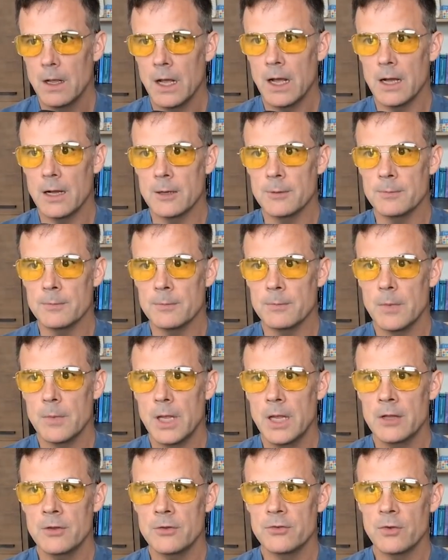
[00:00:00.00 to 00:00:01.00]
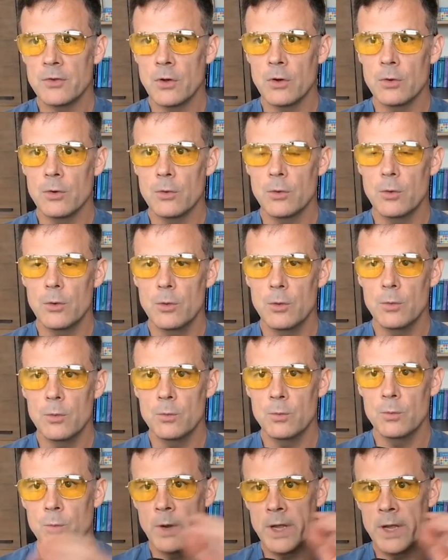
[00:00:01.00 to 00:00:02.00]
Um, and so,
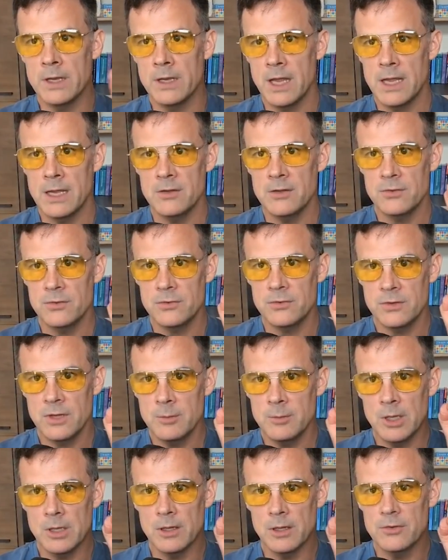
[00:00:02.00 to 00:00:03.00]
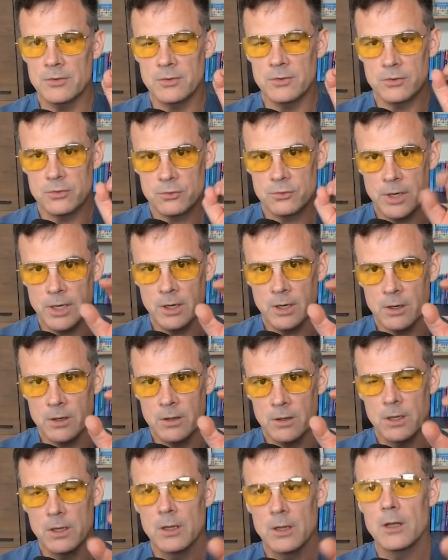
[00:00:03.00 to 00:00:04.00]
when a stimulus is
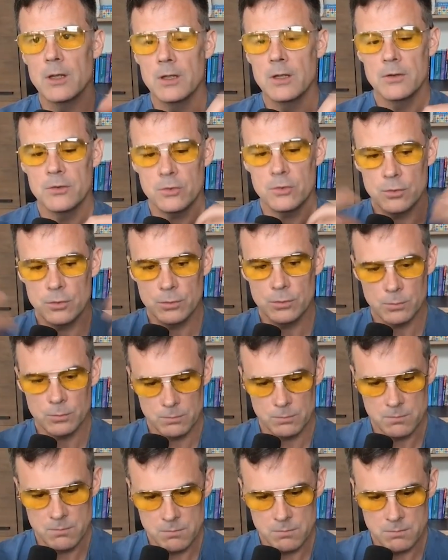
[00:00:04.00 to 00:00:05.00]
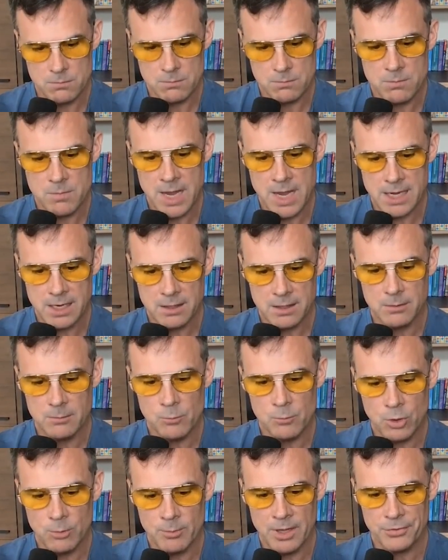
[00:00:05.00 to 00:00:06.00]
triggered to make
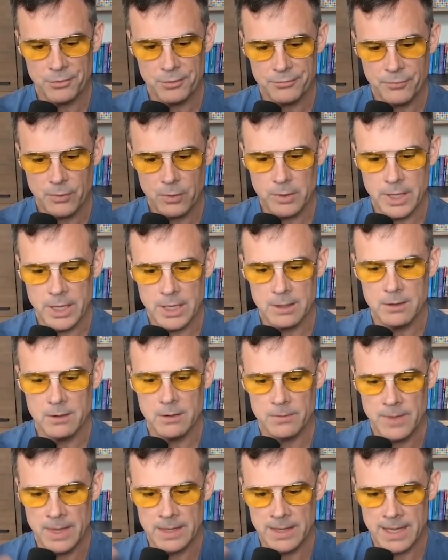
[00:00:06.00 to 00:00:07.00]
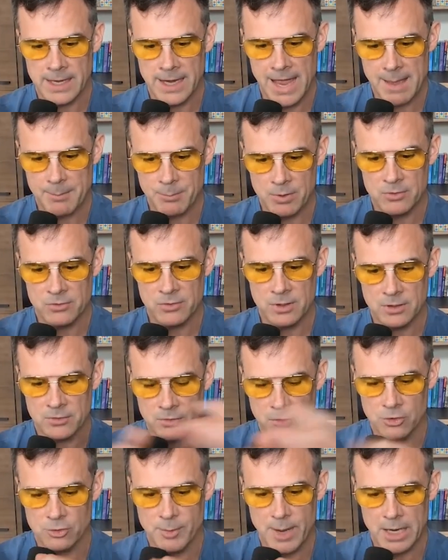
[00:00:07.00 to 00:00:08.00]
more methylfolate, then that happens and
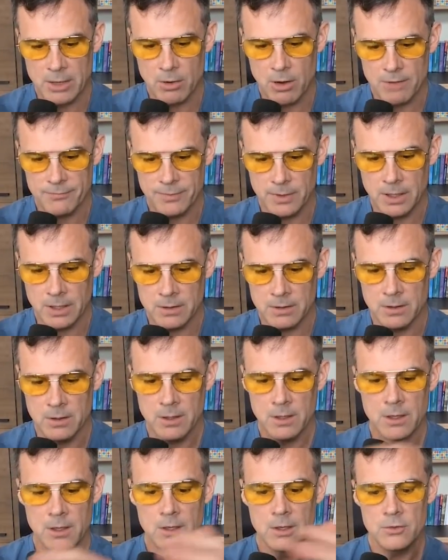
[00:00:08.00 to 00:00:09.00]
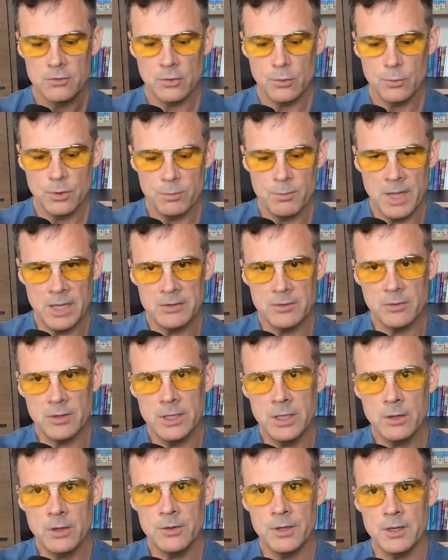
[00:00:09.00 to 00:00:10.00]
it turns back off again. So, with
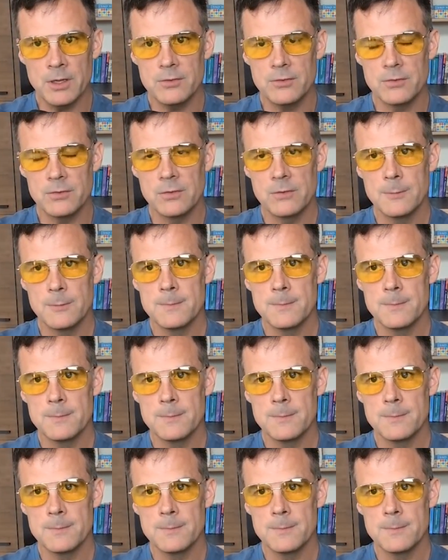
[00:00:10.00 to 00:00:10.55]
mental illness,